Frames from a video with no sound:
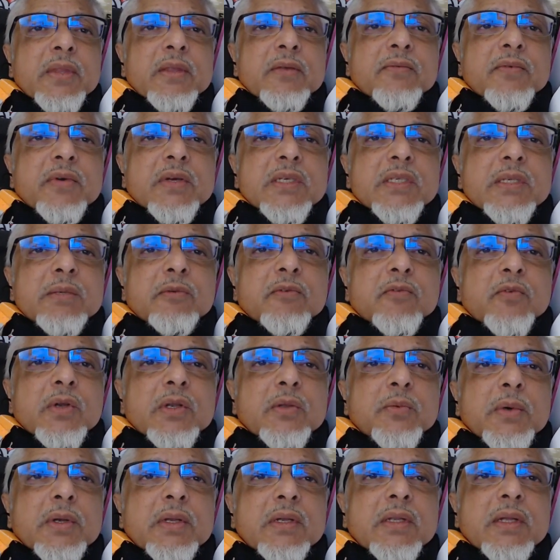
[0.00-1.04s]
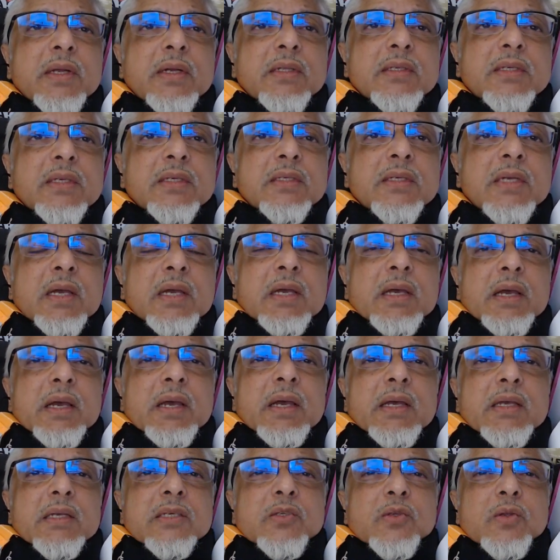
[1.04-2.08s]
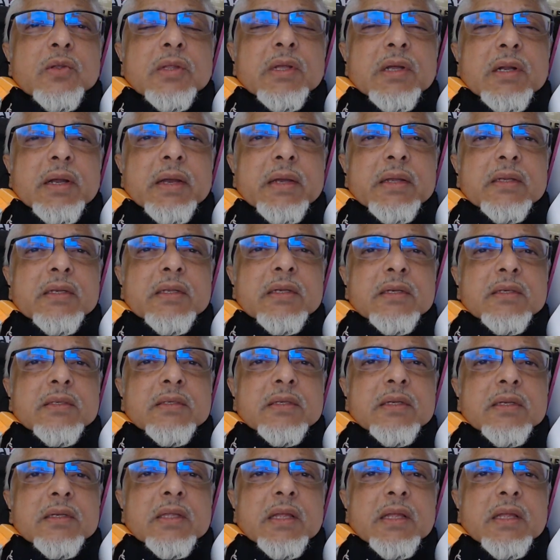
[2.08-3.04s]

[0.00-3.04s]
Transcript: Verse number 41 tells us, as to the righteous,